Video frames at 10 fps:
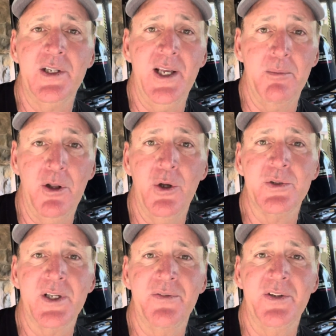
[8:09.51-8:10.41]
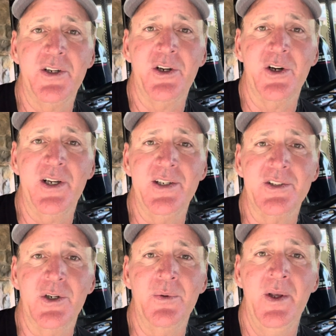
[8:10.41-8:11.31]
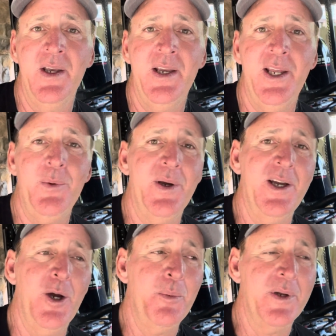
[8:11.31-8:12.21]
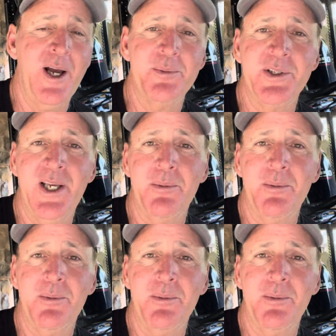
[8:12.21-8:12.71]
get below 70 degrees. So anyway, hope it helps you